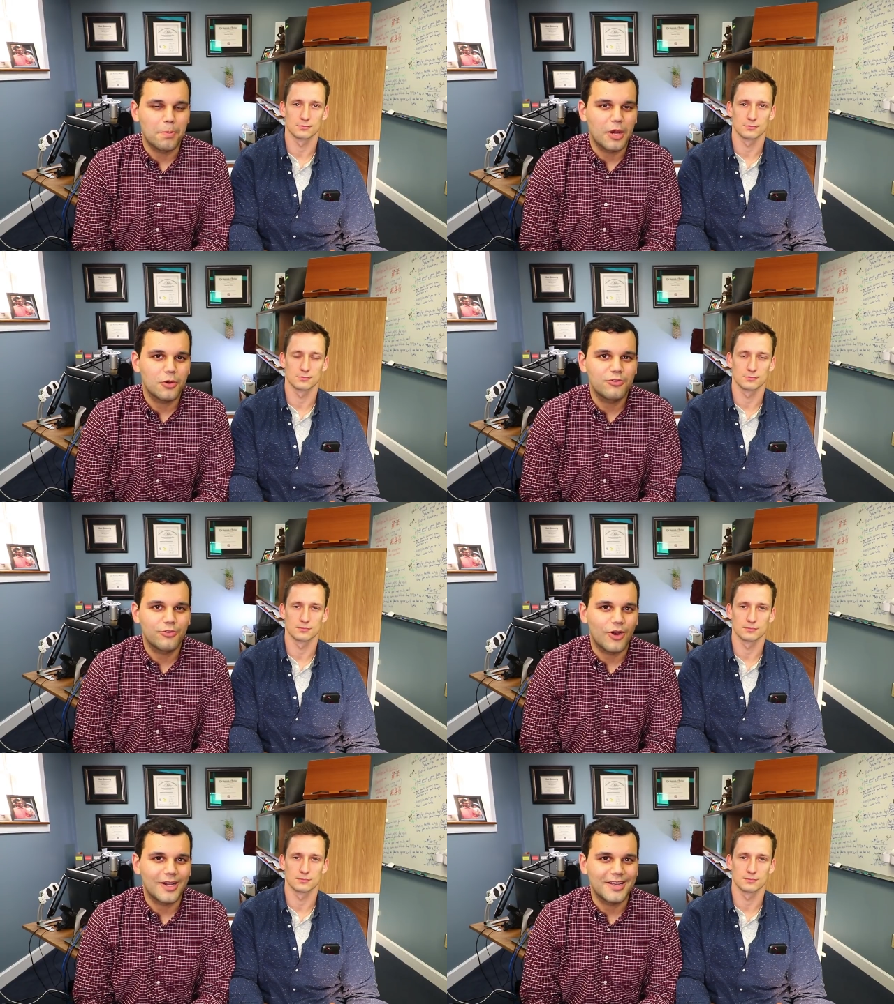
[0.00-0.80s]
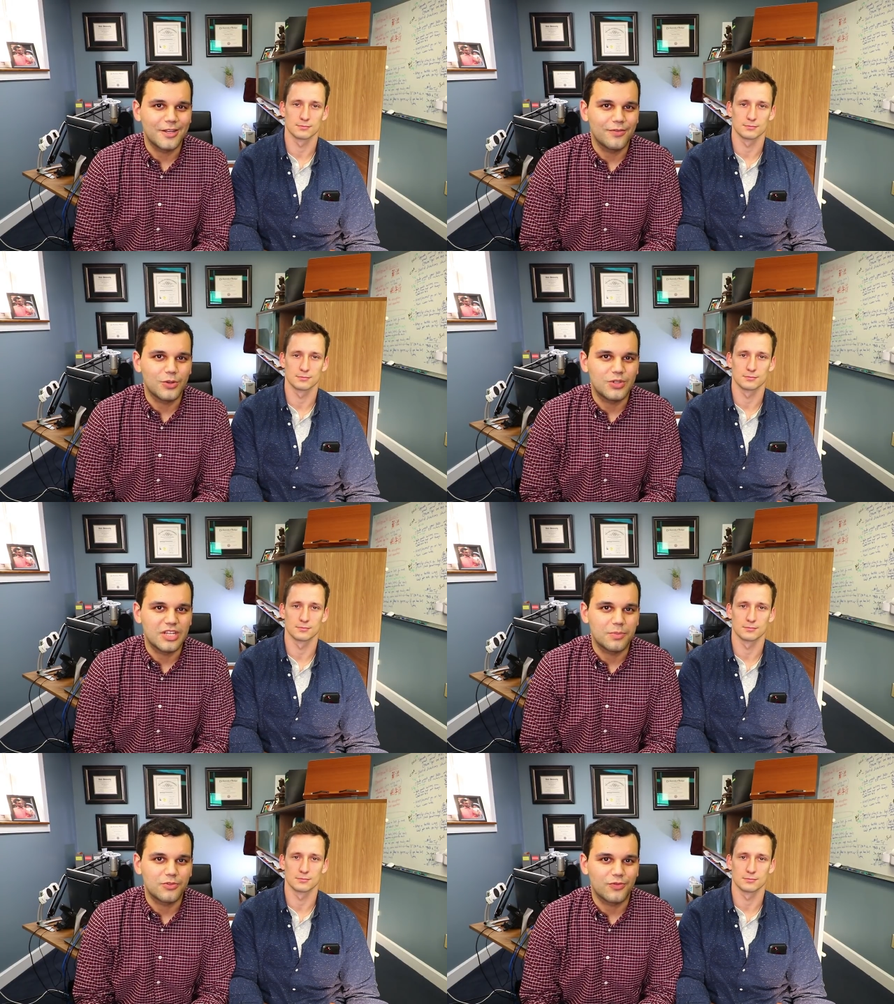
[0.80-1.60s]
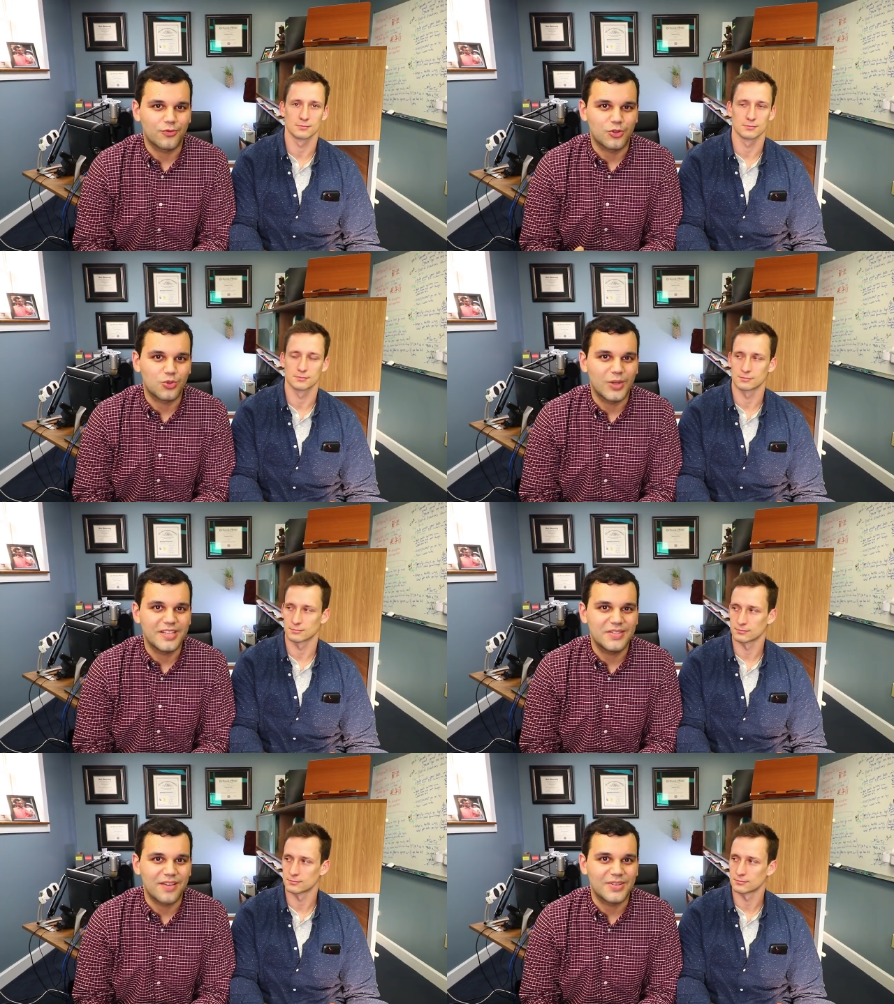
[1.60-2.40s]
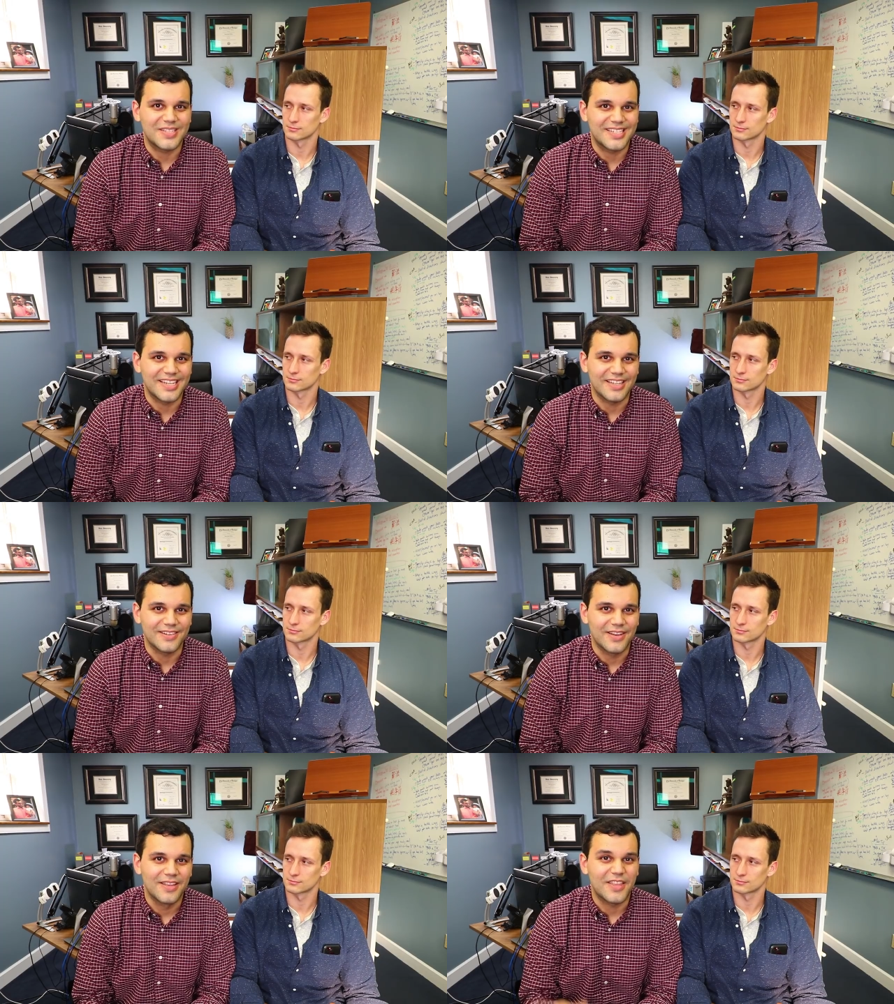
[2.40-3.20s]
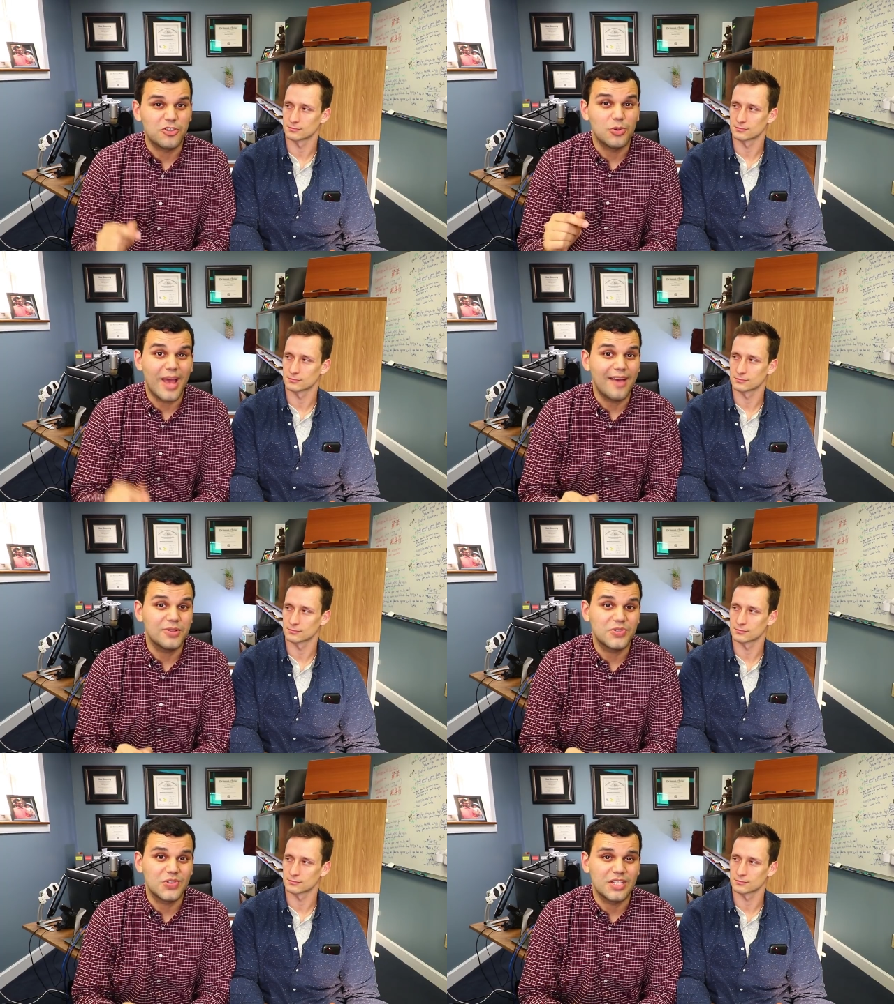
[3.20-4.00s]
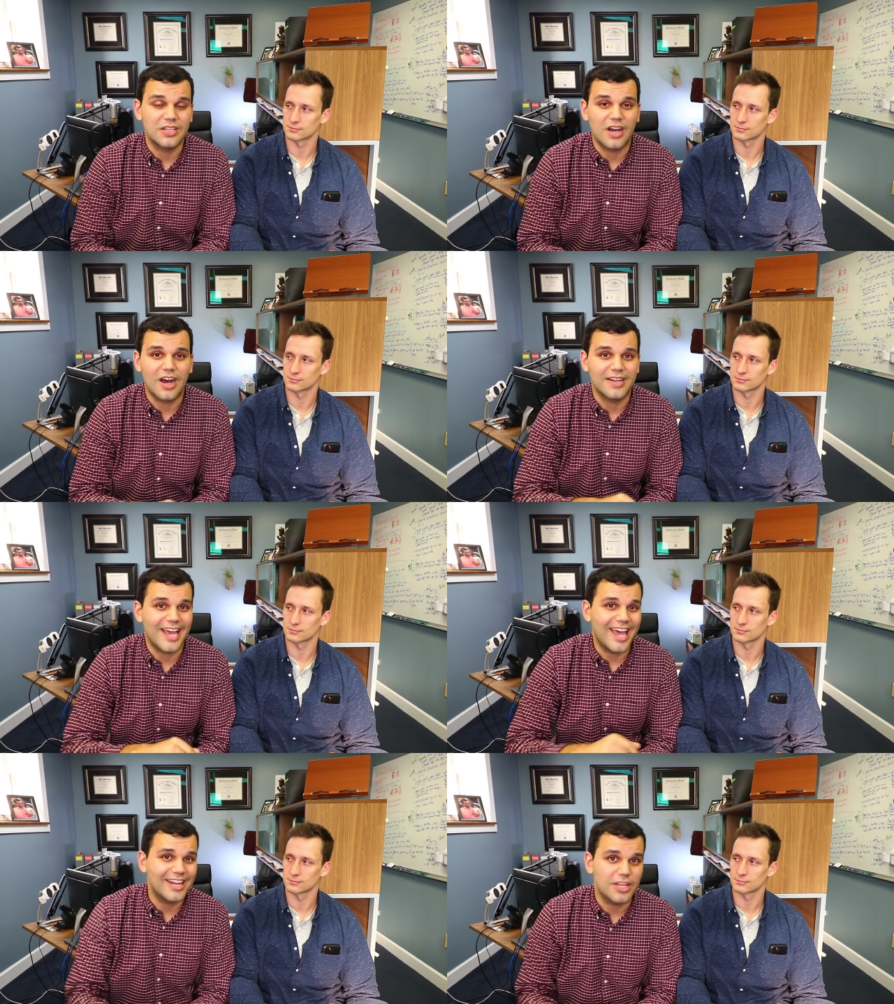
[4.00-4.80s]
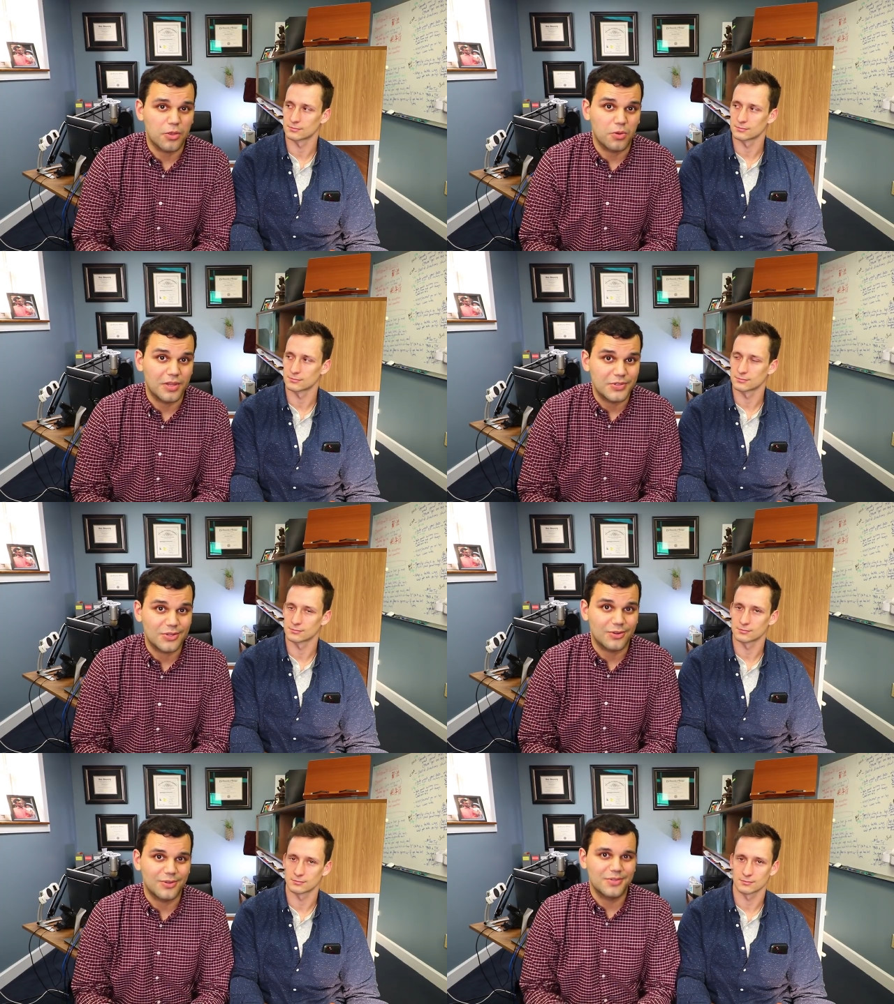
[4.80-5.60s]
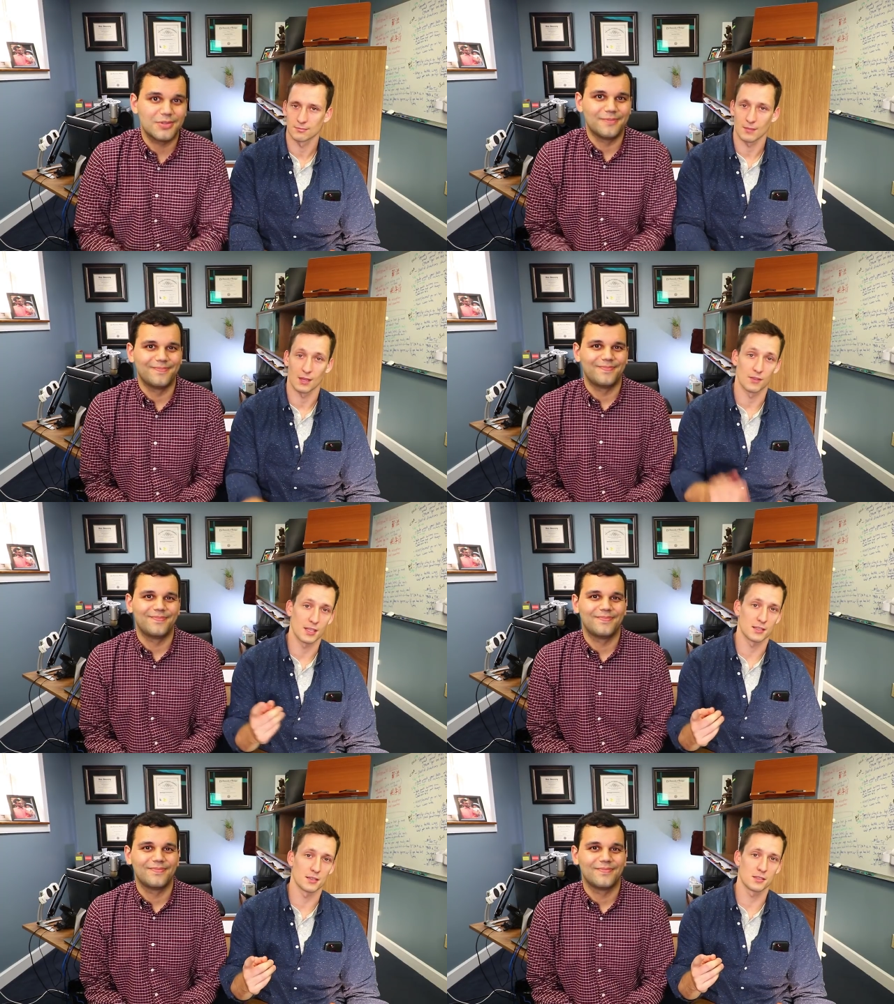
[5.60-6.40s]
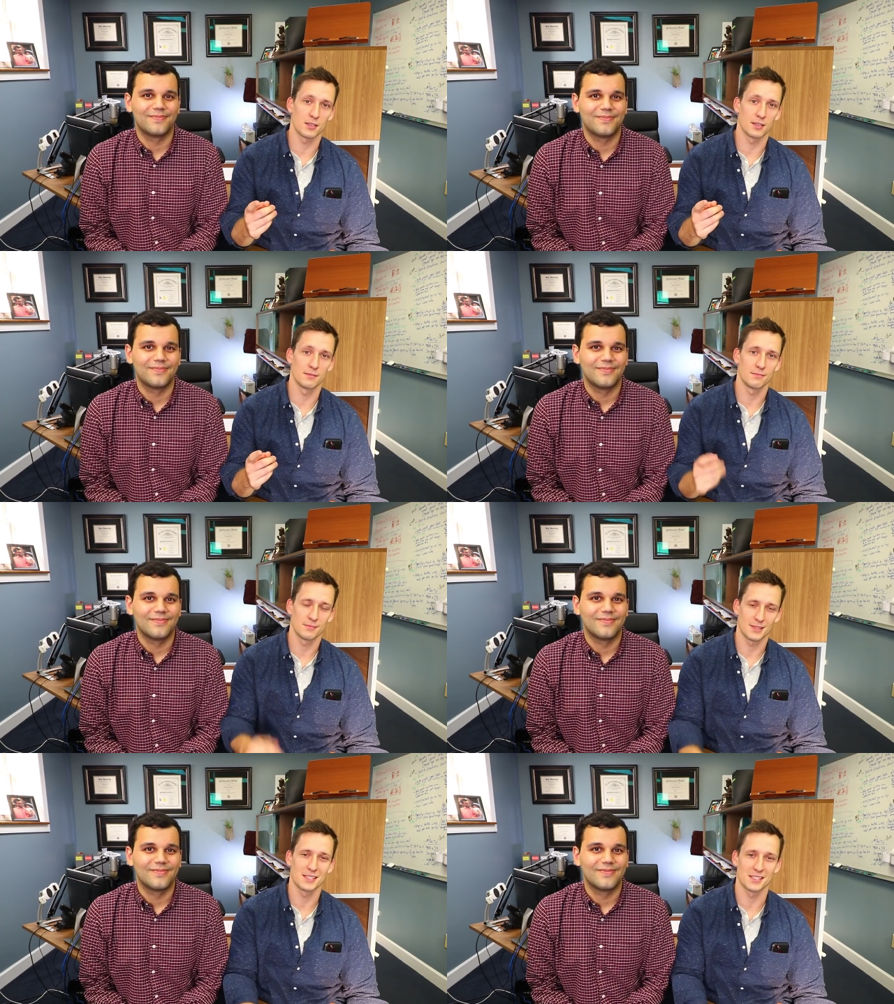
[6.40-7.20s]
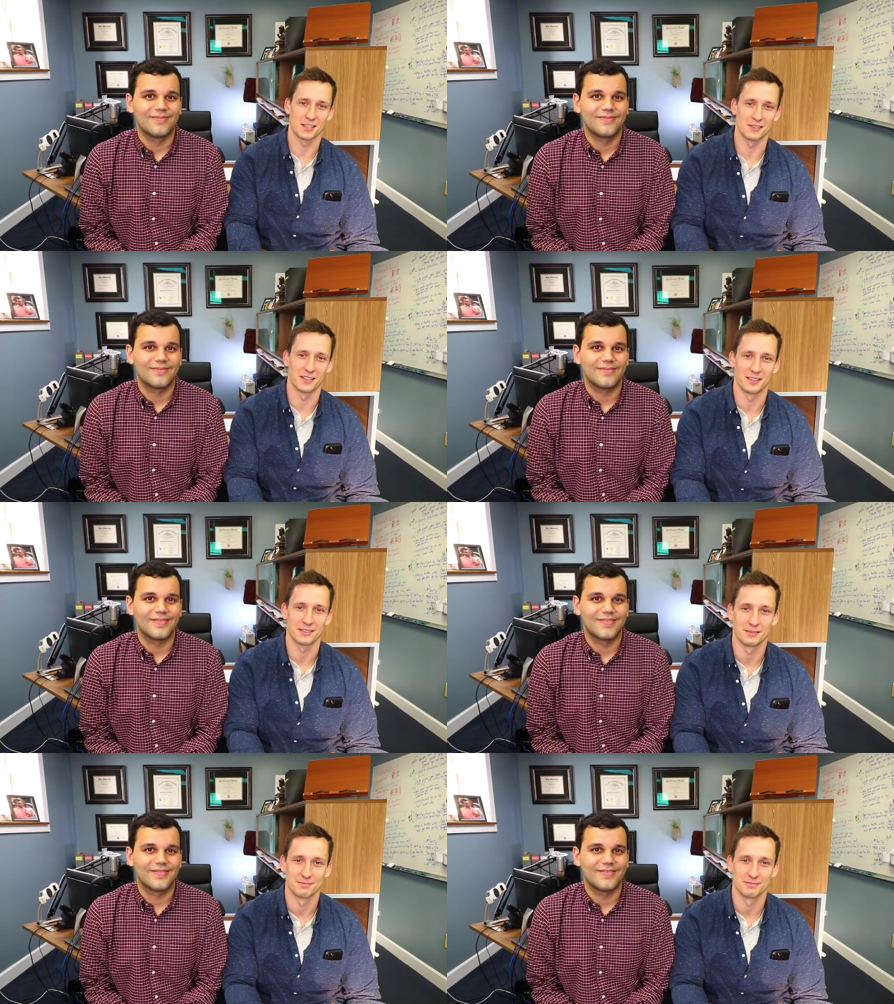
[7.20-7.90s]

Speaker 1: marriage fraud interview tips for twenty seventeen that you haven't seen on any other listicles.
Speaker 2: If that sounds good, stick around.